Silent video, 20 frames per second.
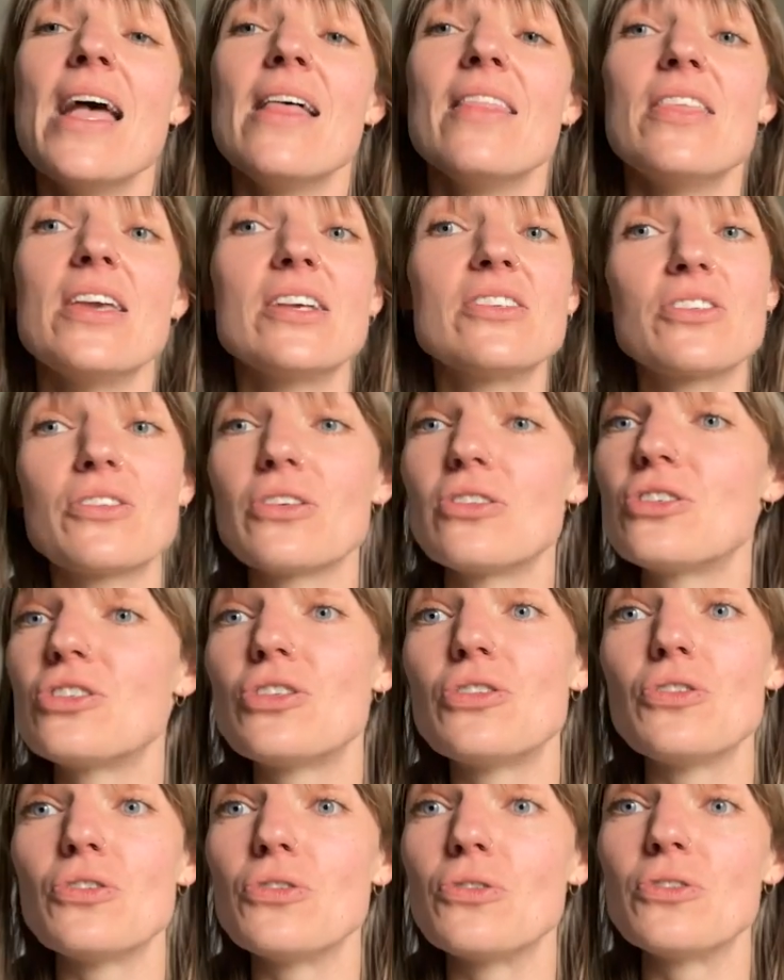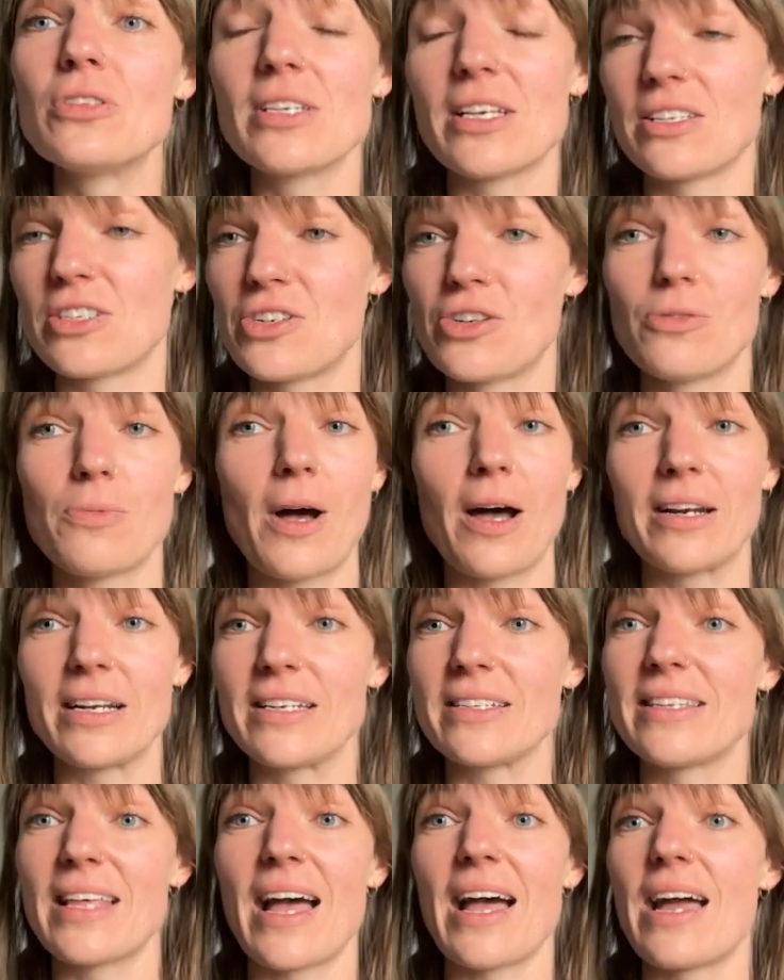These are the two celestial
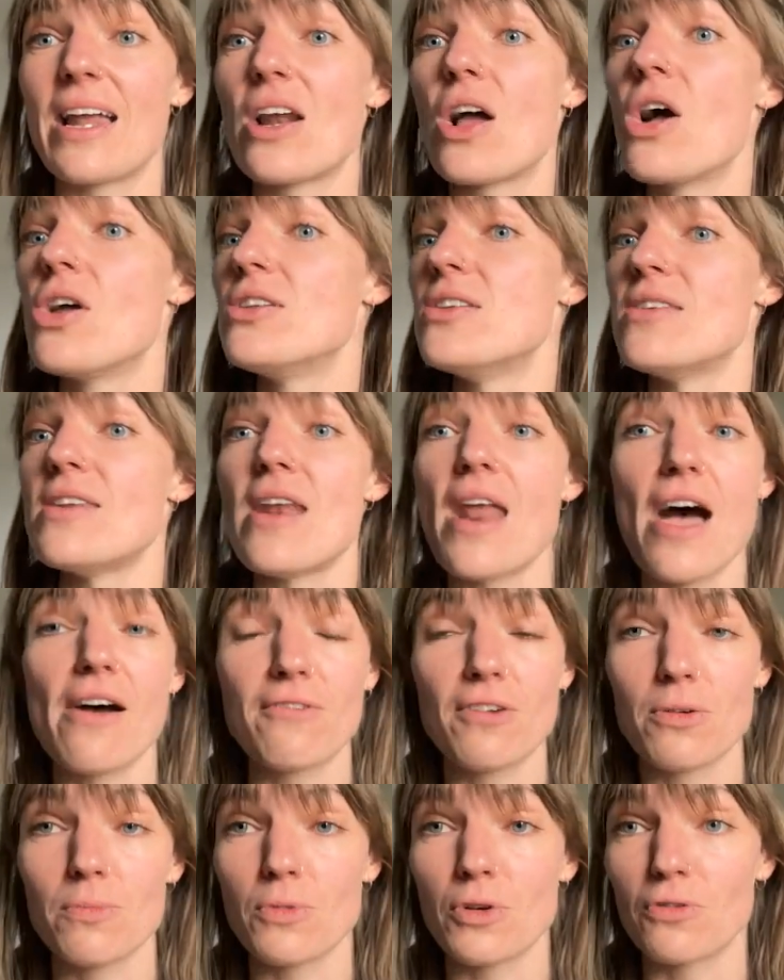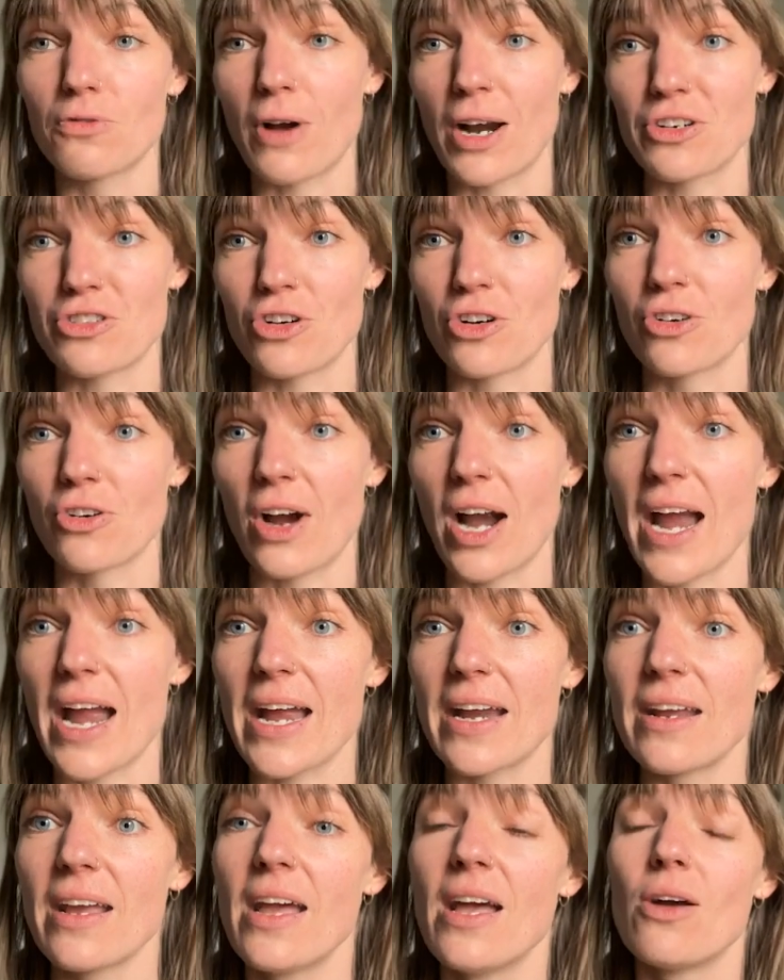bodies that never move
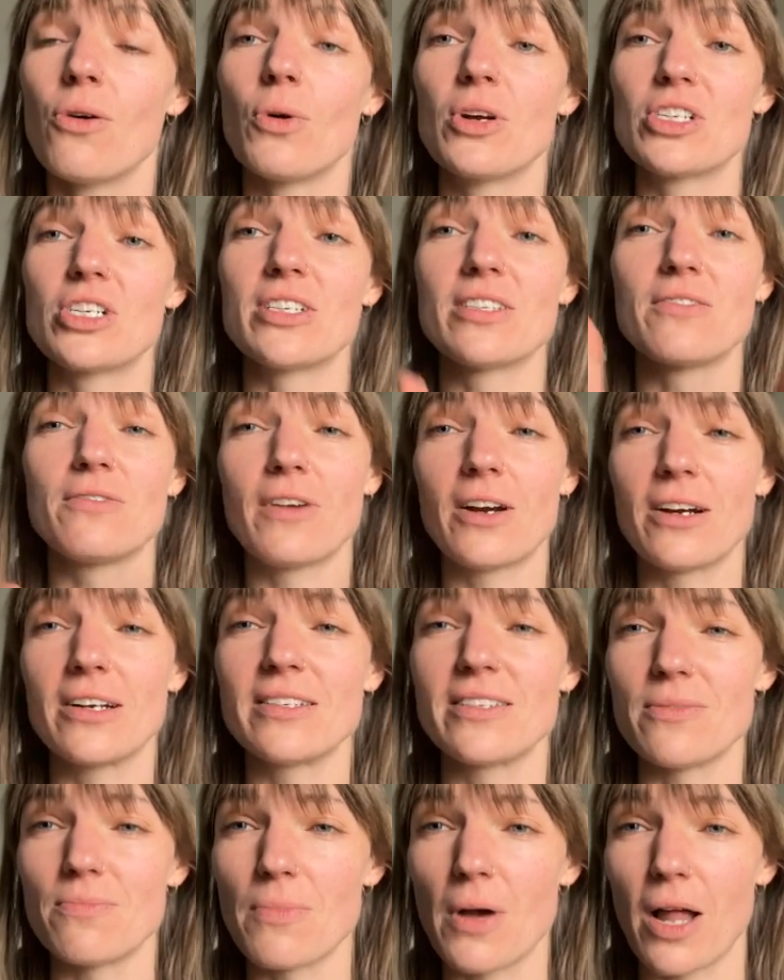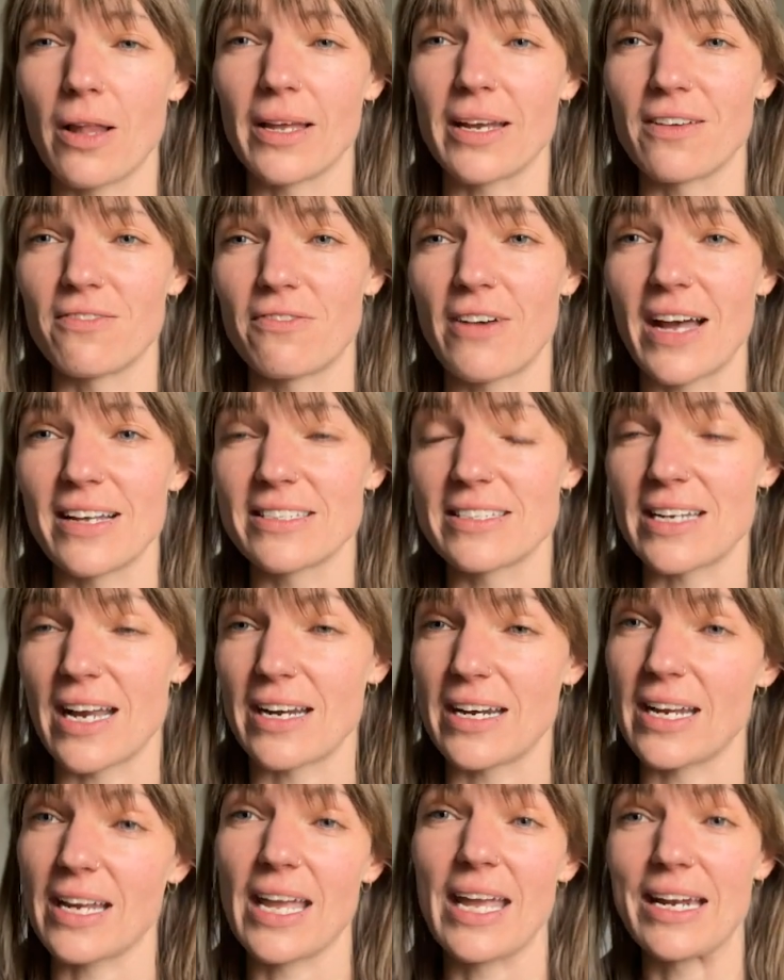retrograde, which is very symbolic and
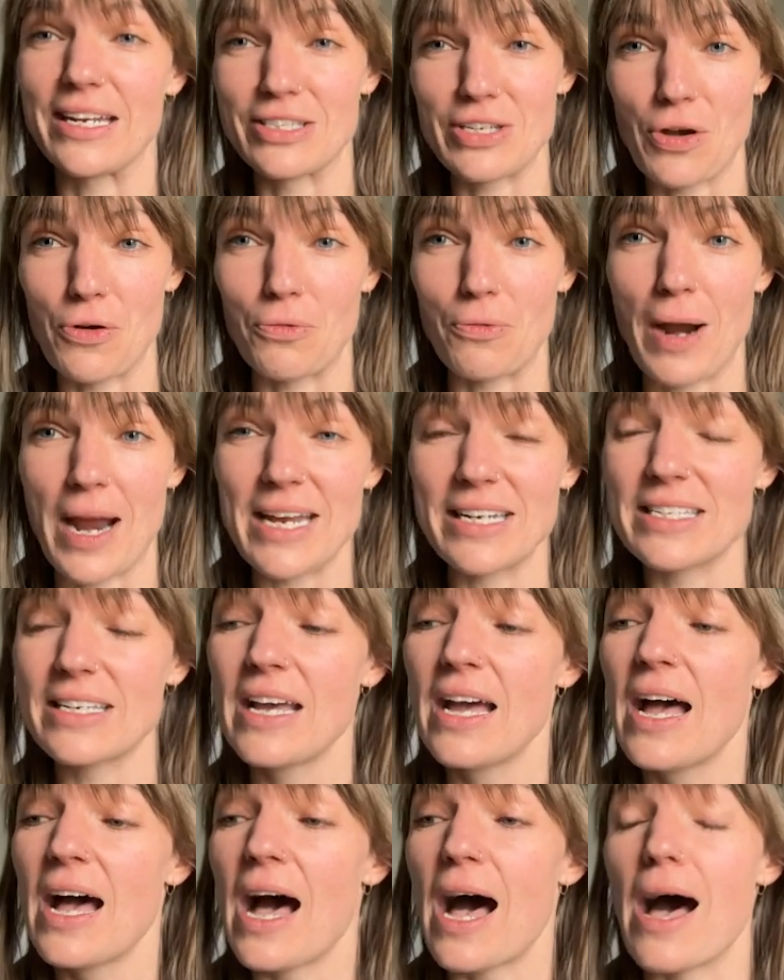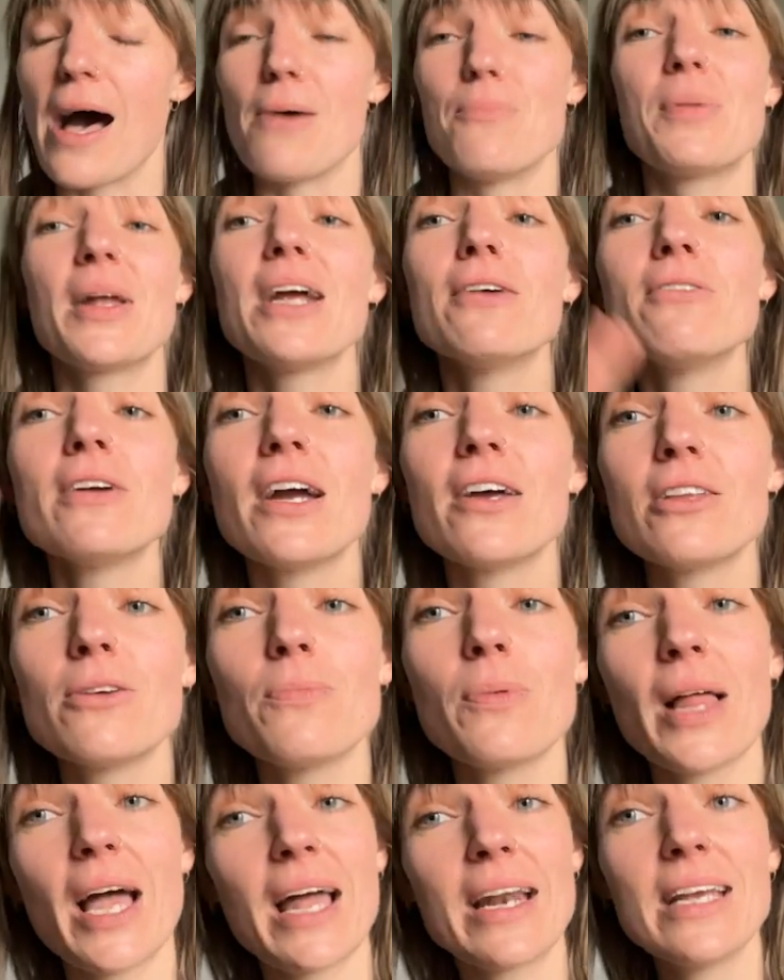fascinating in its own right. But every other
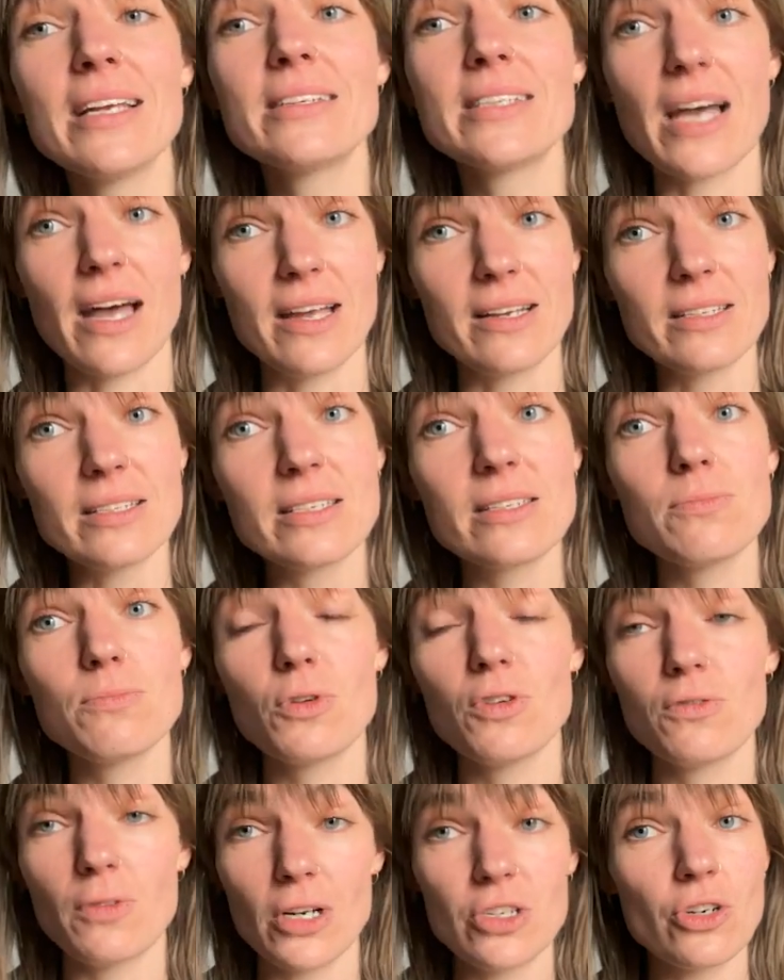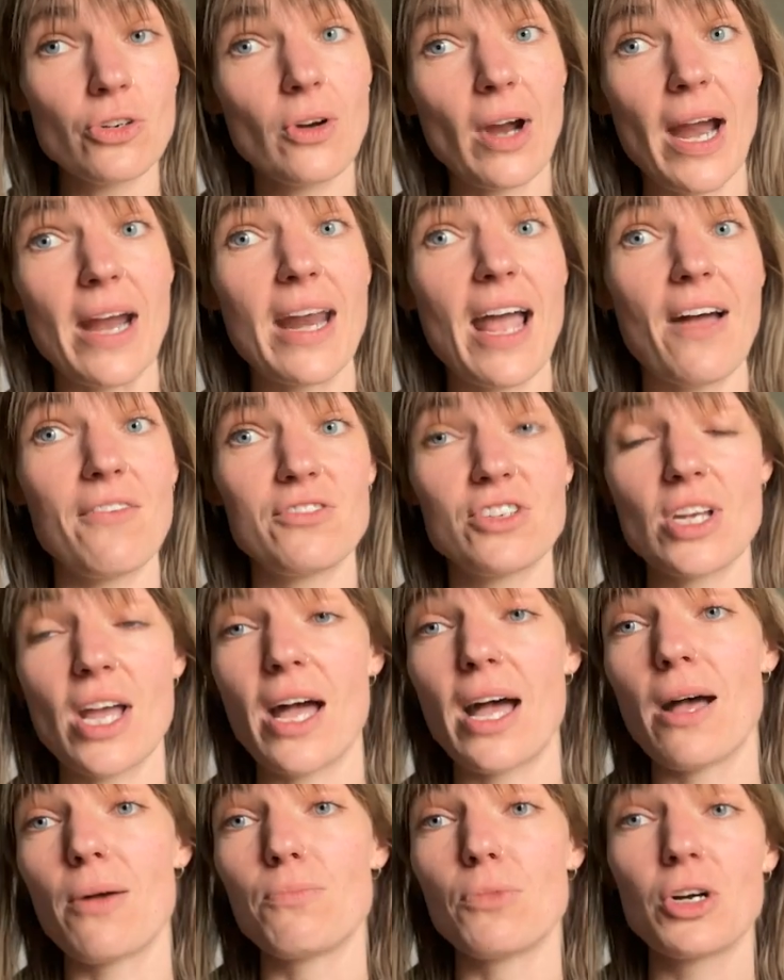planet does move retrograde.
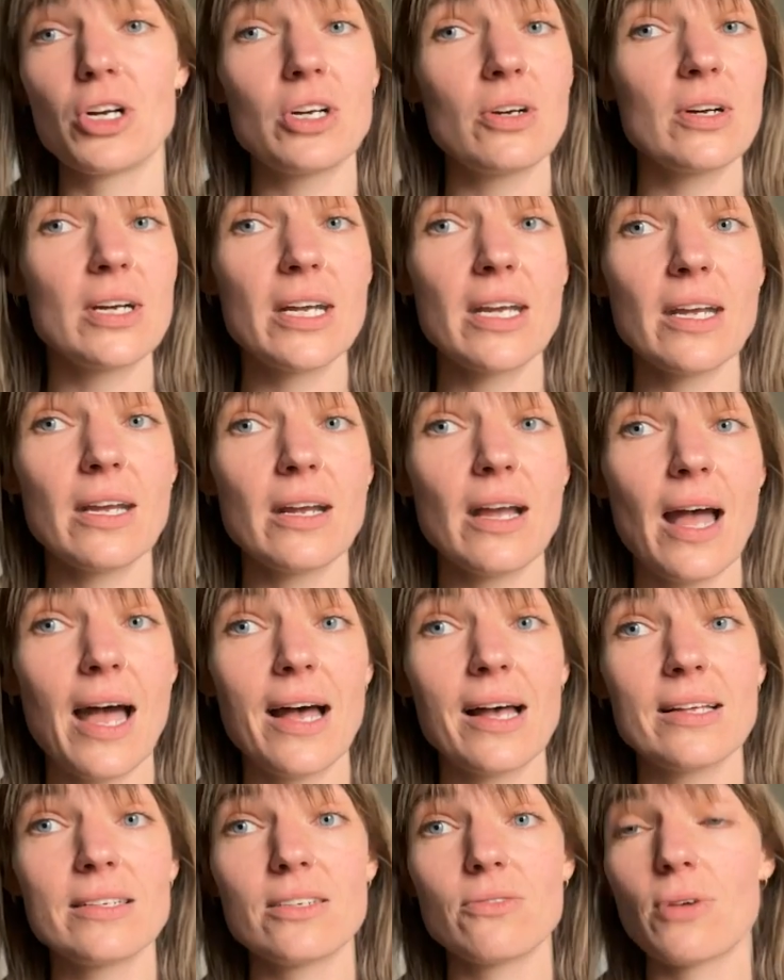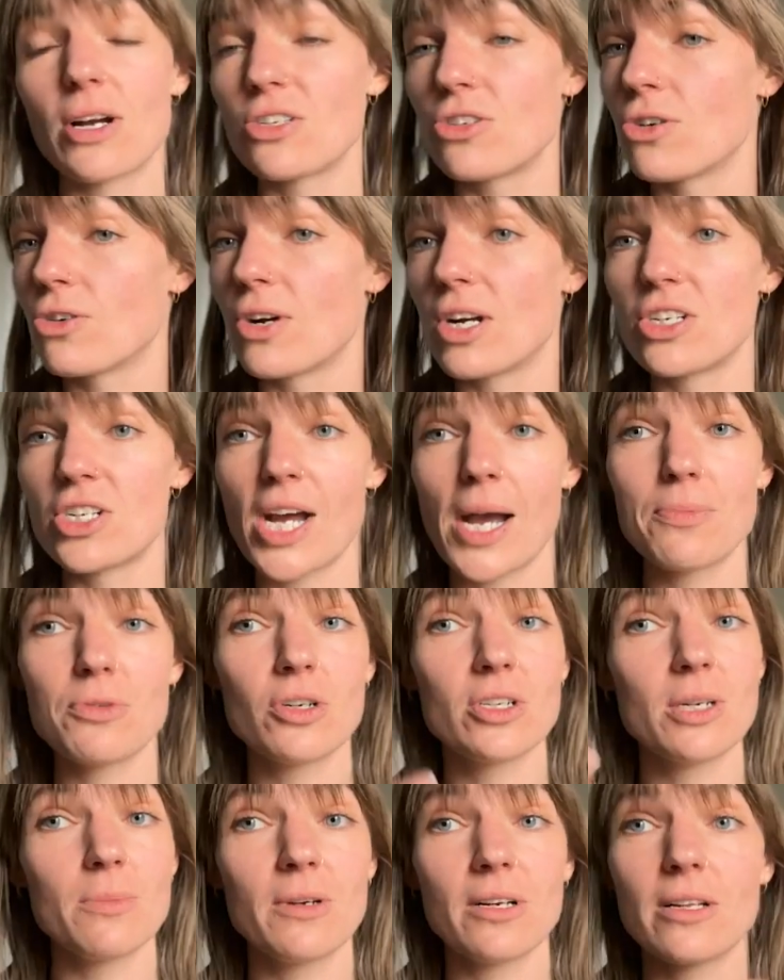Mercury has a retrograde
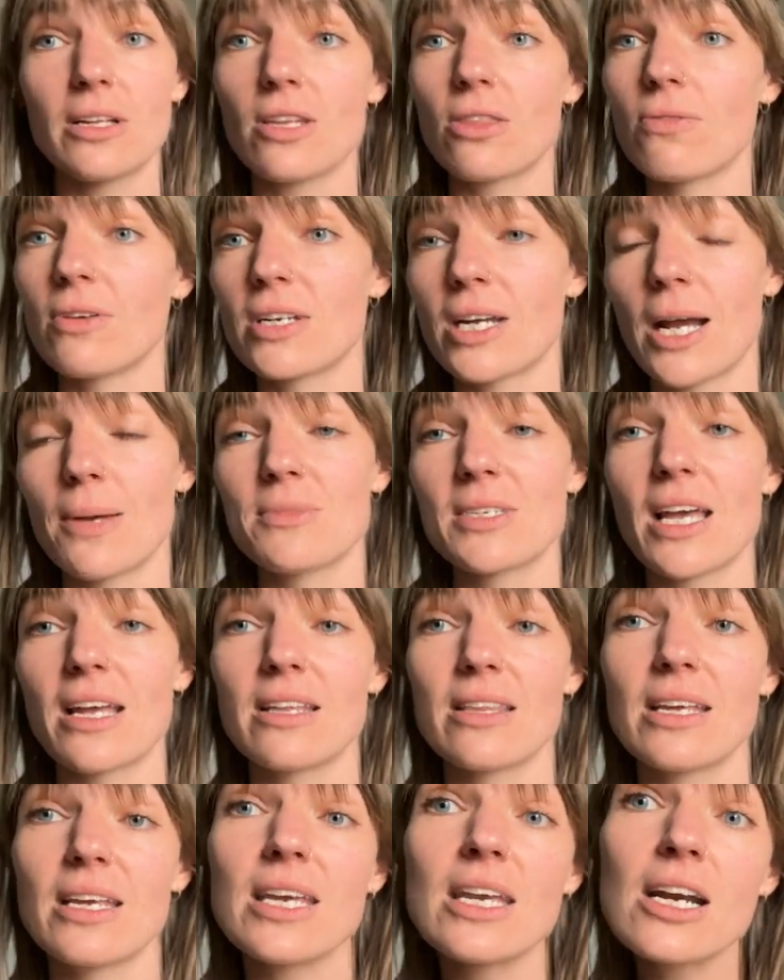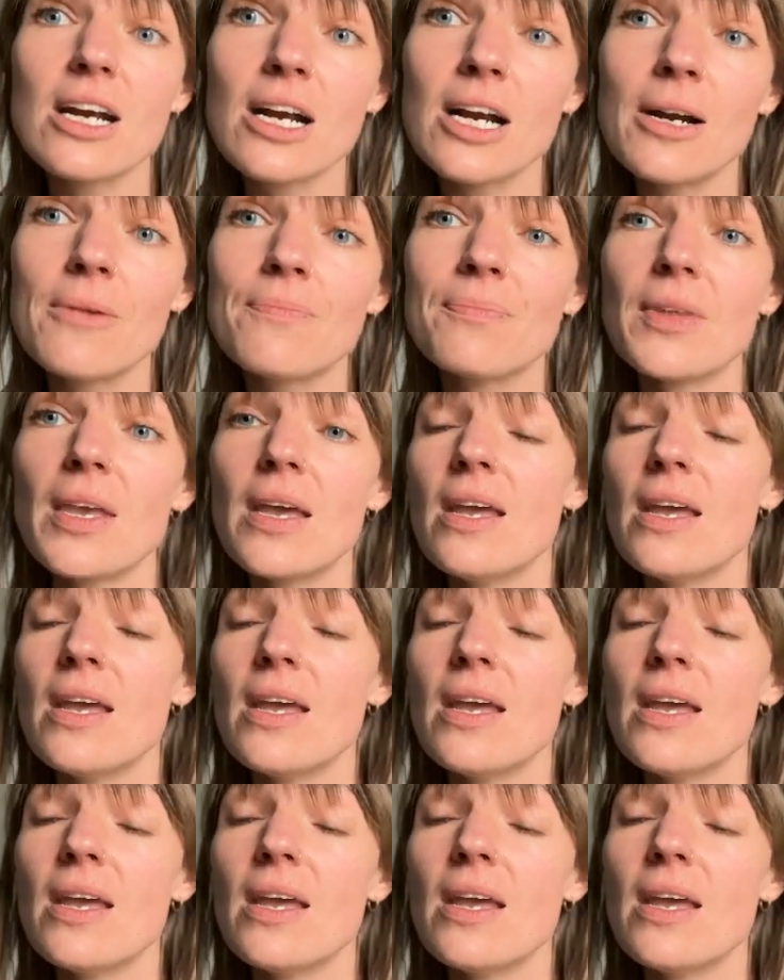chapter typically 3 times out of the year.